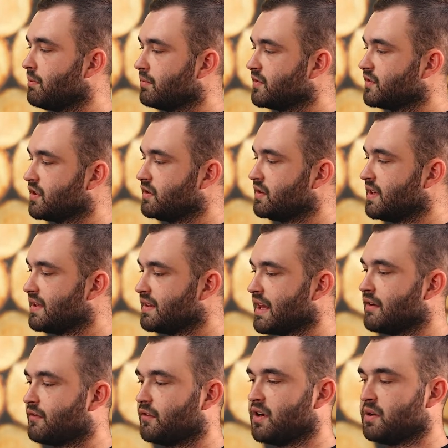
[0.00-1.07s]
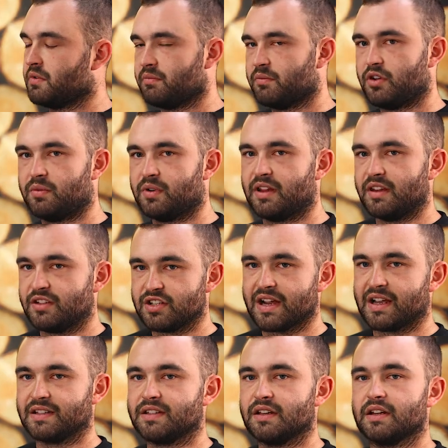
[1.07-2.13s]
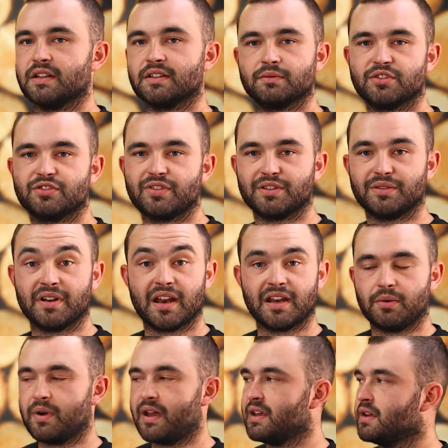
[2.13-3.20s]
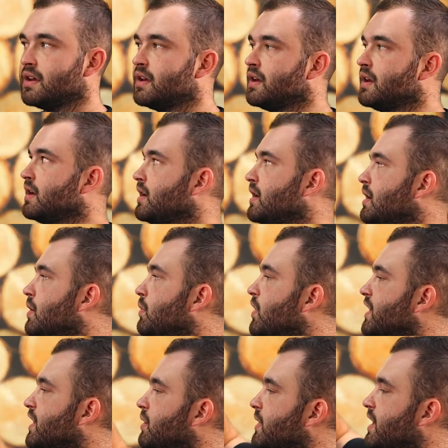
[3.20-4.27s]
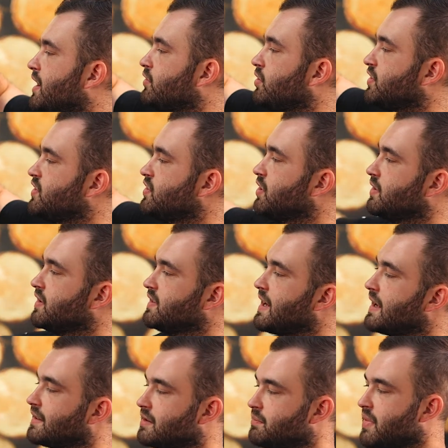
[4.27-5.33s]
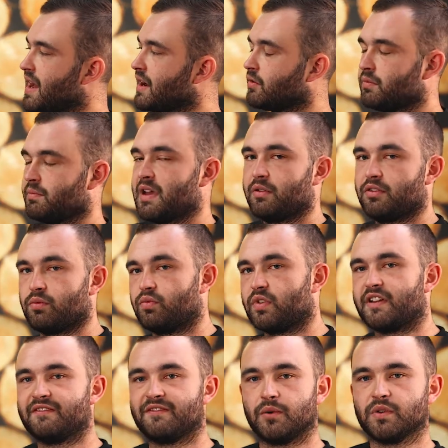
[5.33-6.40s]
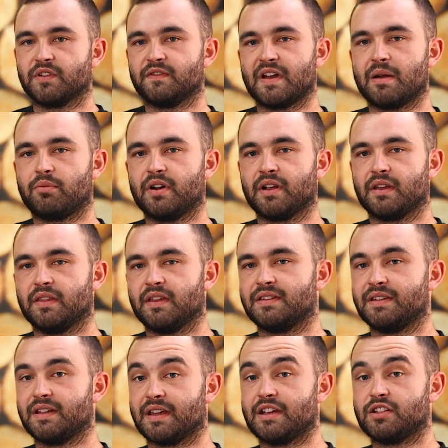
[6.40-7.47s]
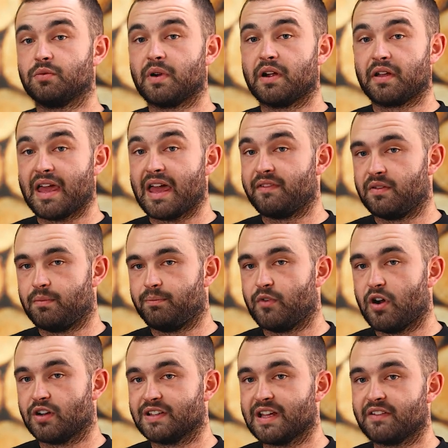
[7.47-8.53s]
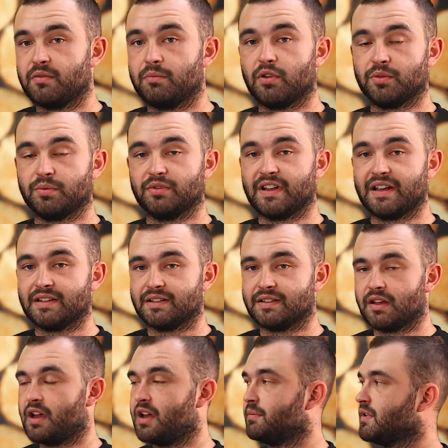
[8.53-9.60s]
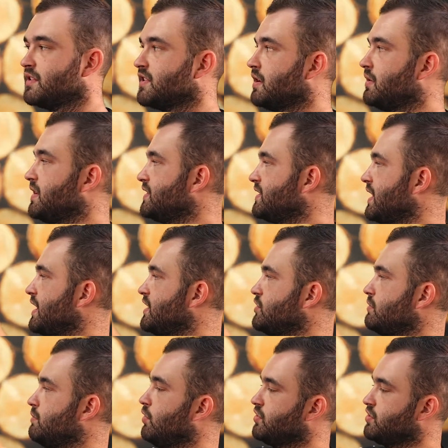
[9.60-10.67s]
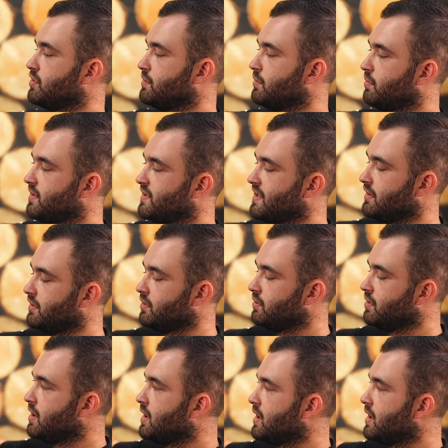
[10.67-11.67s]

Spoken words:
so you need that freedom of movement, and this jacket certainly doesn't restrict you in any way. Working our way across the shoulders and down to the back, we're met with a reinforced fabric. This is in case you're wearing a heavy rucksack for multiple days at a time, so this slightly more durable material